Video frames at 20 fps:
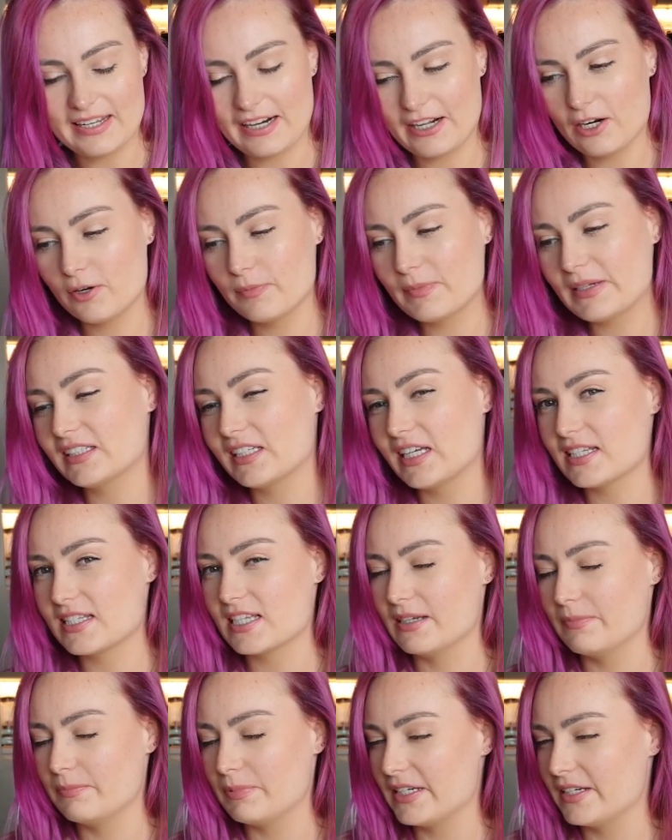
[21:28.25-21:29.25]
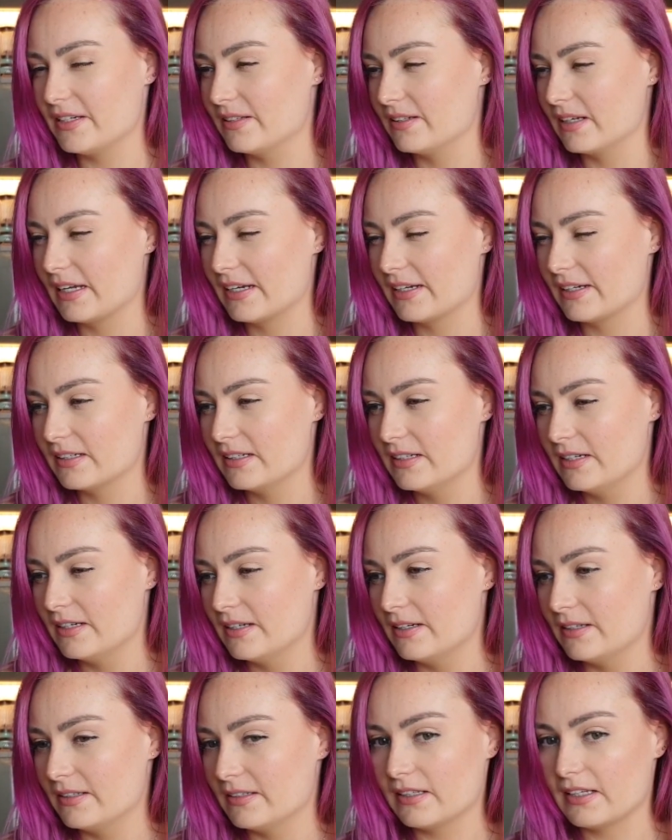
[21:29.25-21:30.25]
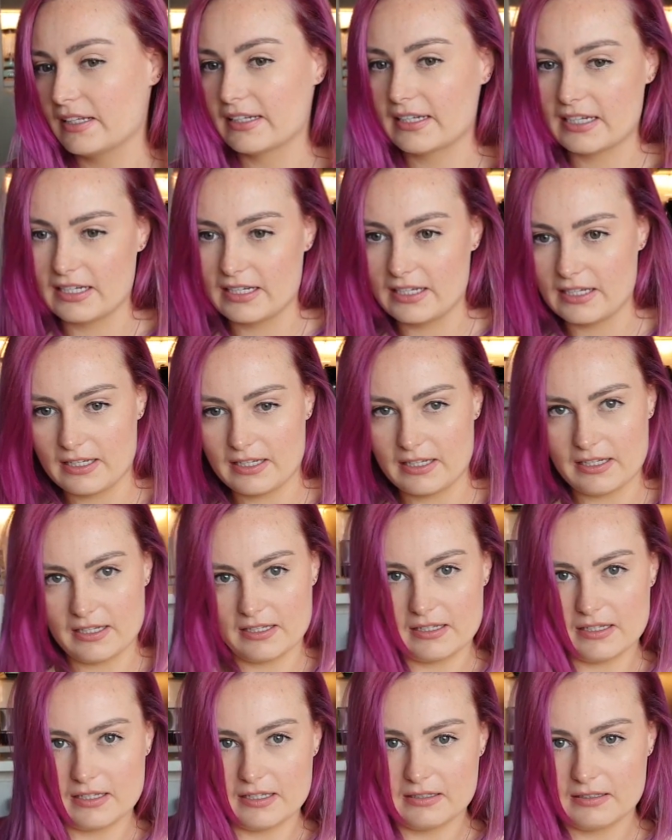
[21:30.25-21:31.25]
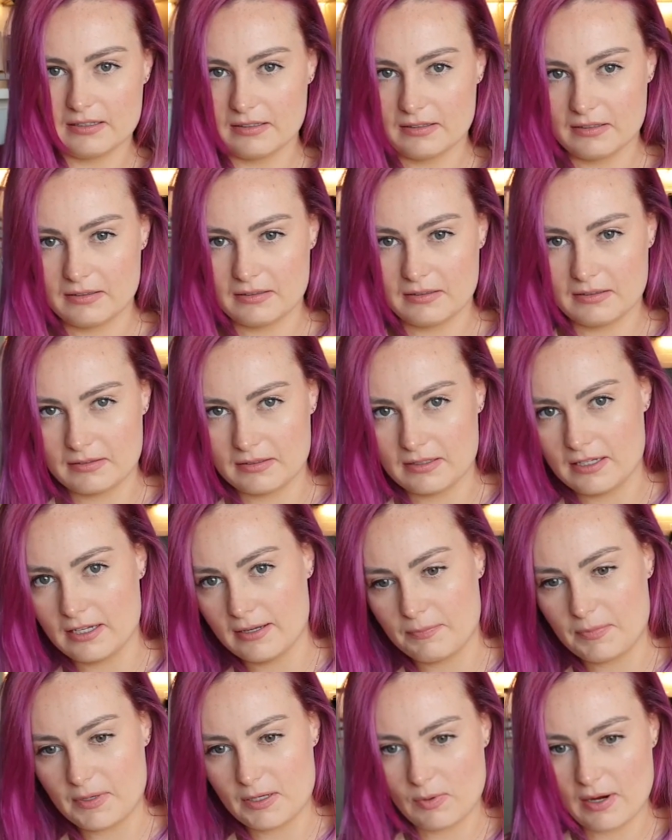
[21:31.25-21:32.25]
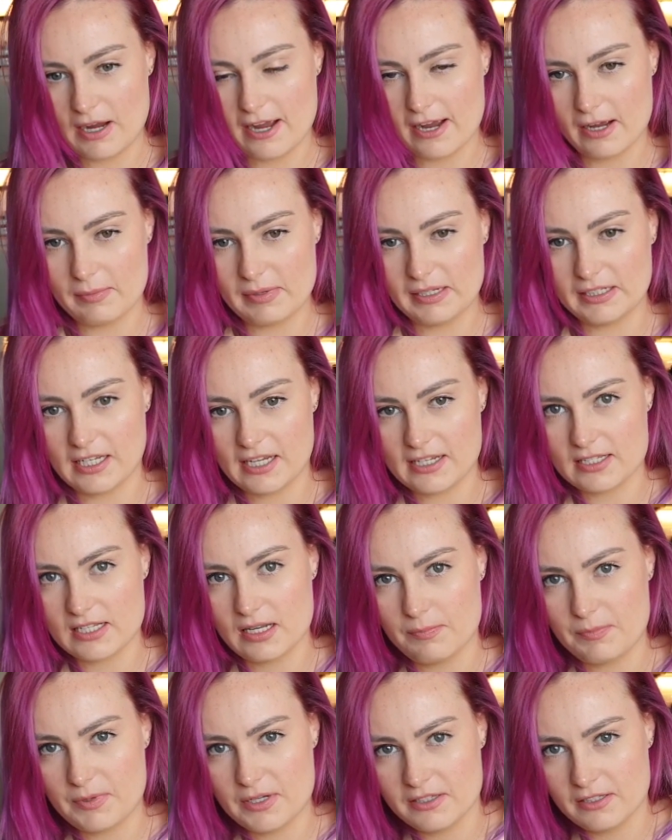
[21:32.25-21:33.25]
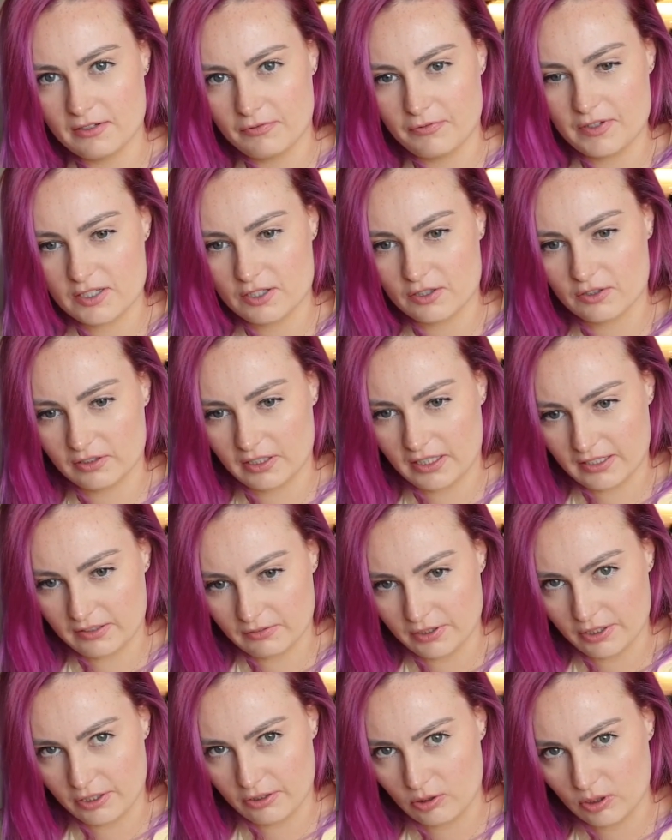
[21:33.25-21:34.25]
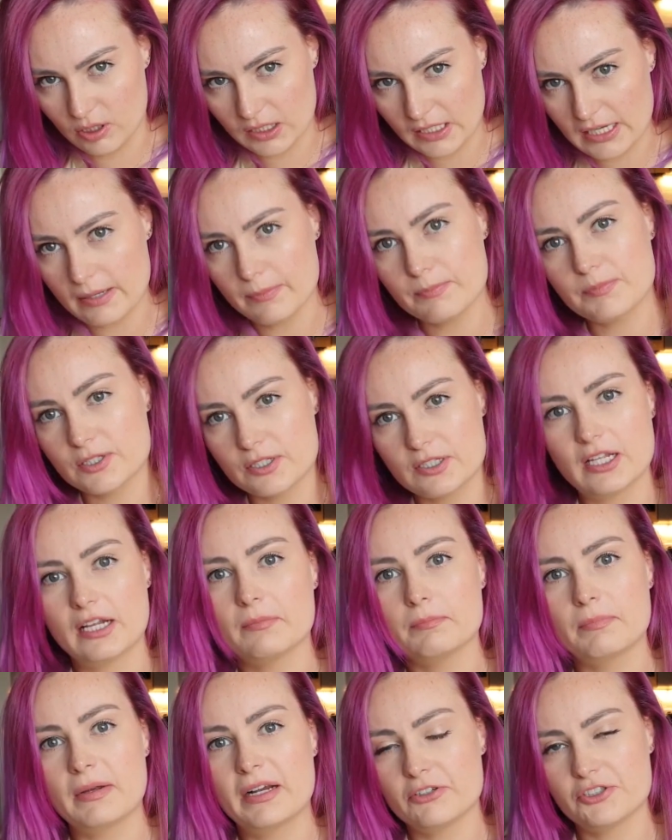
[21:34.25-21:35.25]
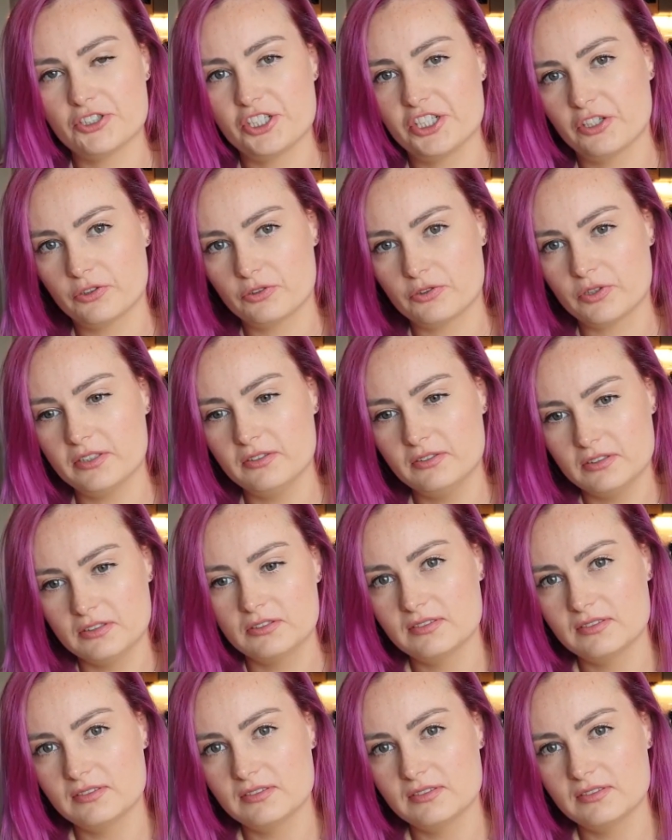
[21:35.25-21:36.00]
and I don't mean less hippie in like the like hippie way, I mean less hippie in the physical like literal hips that bear children.